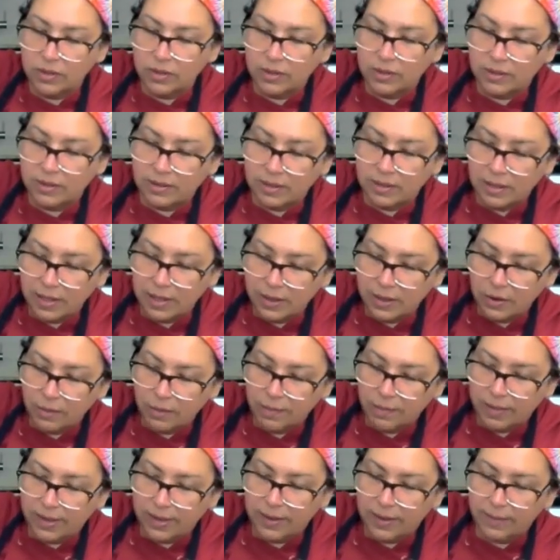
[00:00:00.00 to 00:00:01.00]
with this
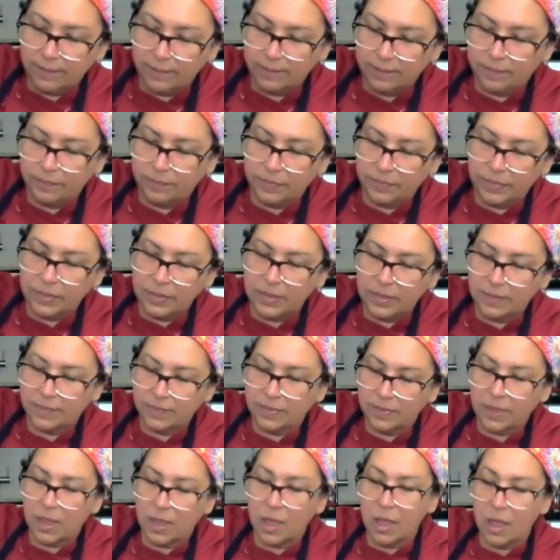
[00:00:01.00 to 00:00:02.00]
little bit,
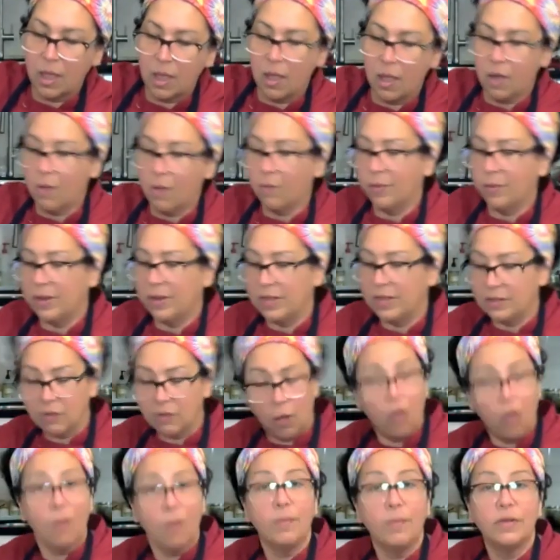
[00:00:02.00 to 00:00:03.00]

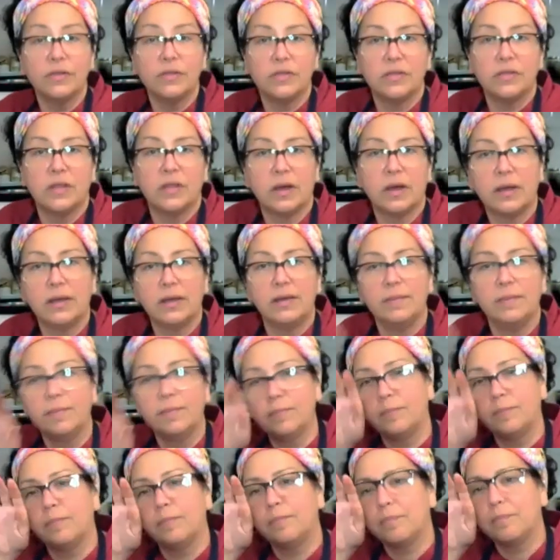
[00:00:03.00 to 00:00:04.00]
it's almost done.
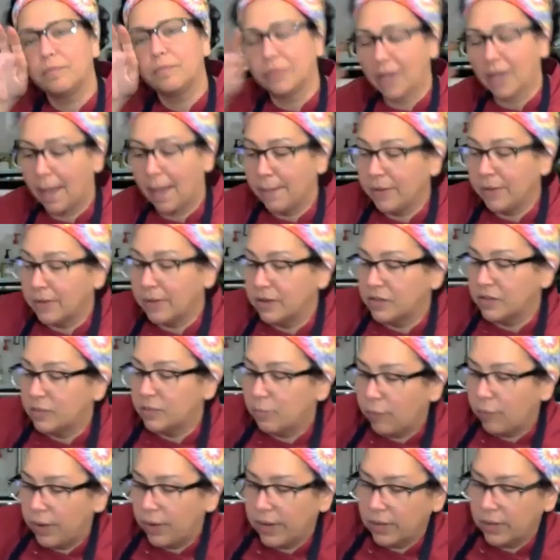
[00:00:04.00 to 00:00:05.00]
I'm gonna
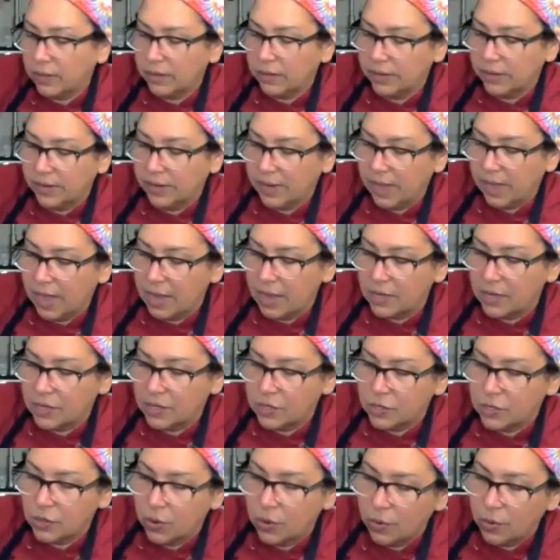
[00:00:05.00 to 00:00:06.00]
sprinkle it
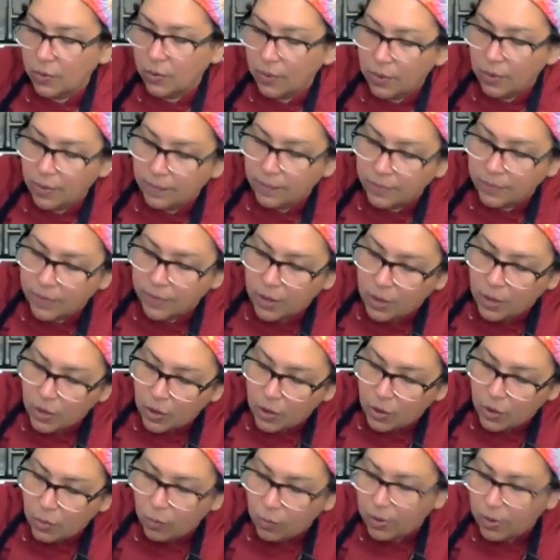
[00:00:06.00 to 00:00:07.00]
again. So
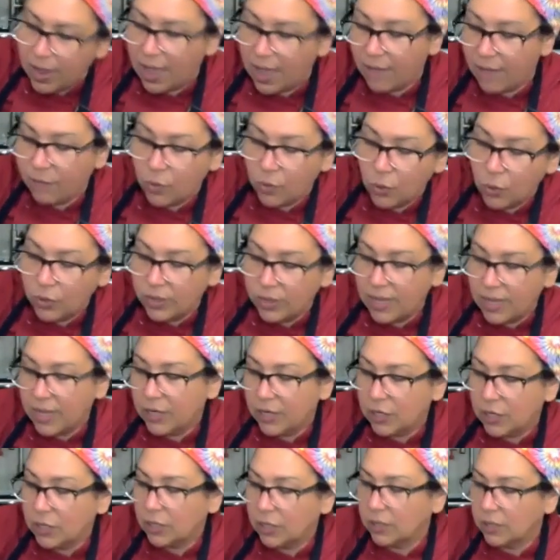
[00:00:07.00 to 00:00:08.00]
you have all
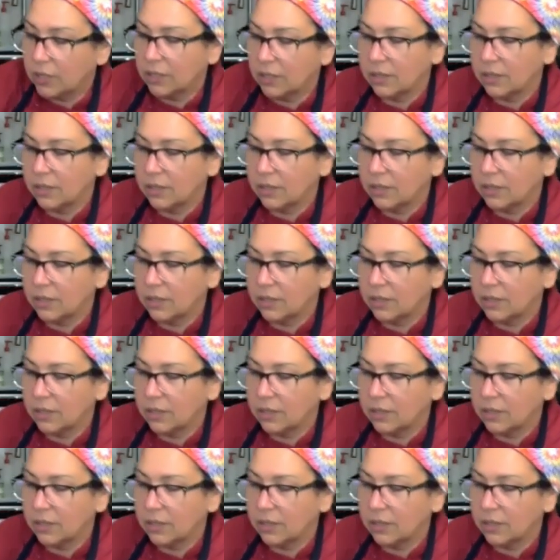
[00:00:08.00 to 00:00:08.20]
that